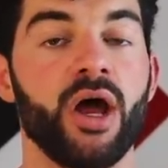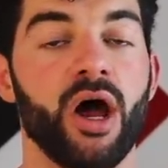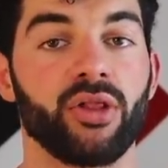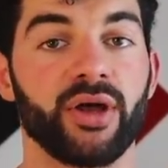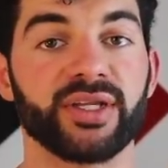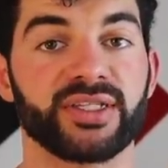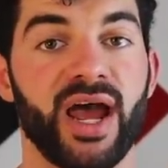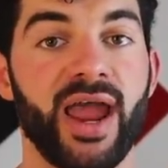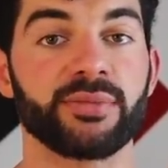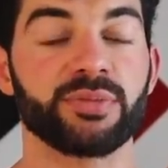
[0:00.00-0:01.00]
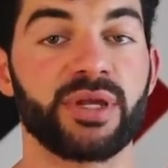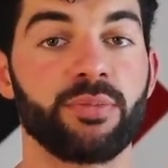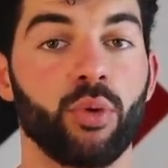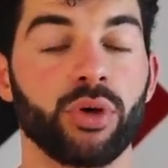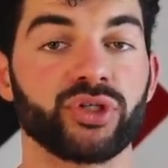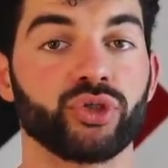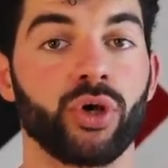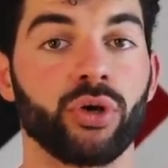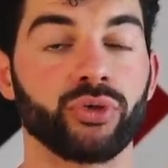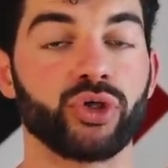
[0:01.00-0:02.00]
A lot of times, people will
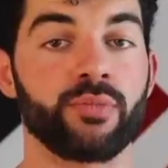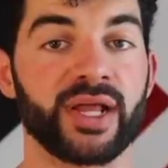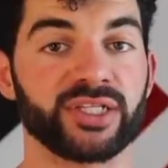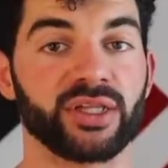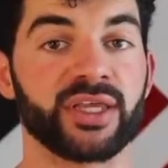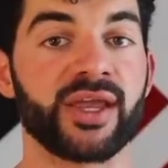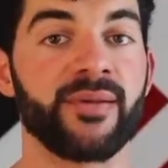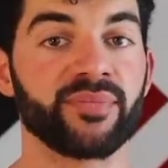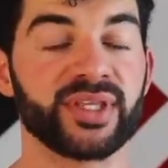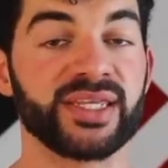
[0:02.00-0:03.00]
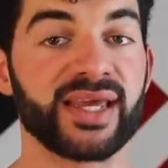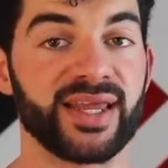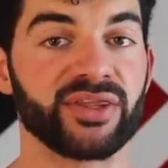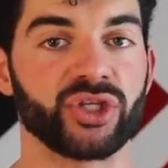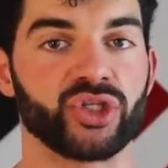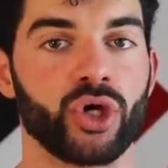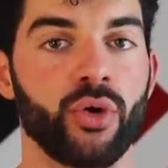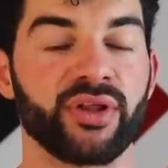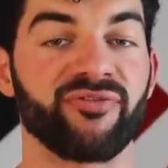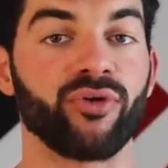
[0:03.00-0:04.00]
struggle to mentally get in the
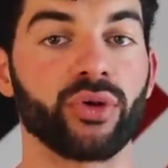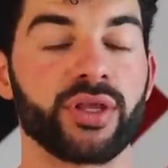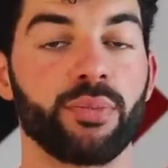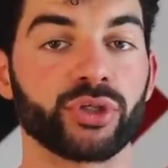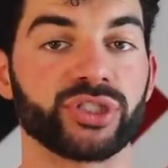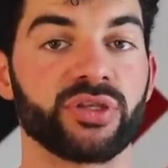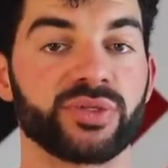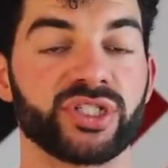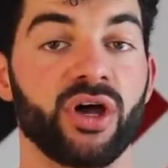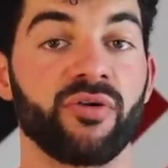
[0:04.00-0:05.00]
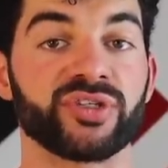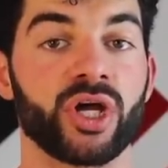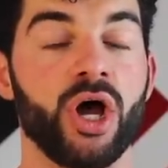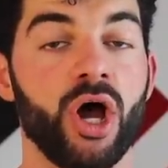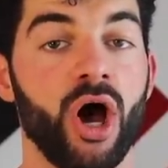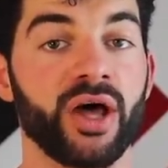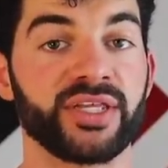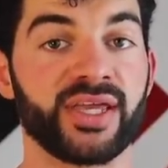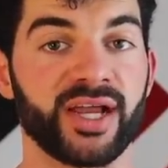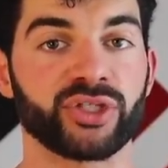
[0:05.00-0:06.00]
zone and fully push themselves on
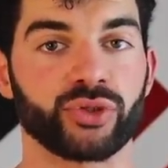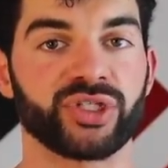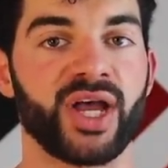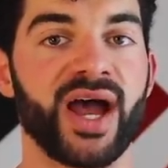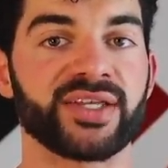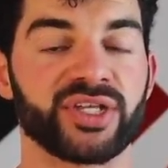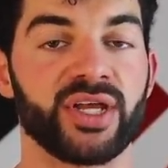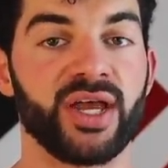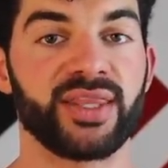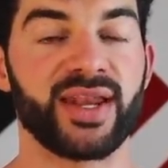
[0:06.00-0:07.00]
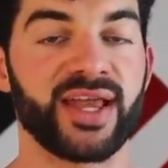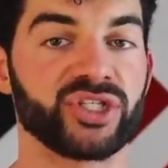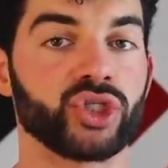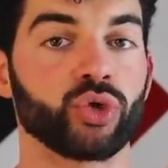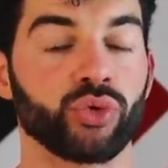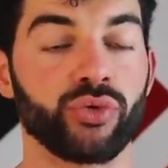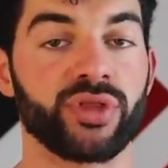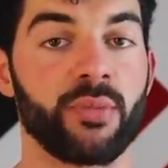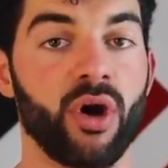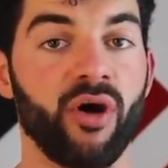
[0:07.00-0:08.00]
the exercise that has screwed
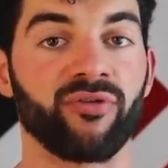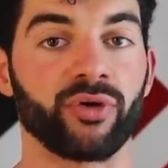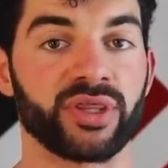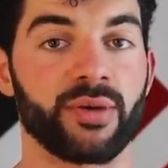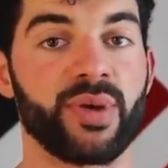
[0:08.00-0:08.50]
them over in the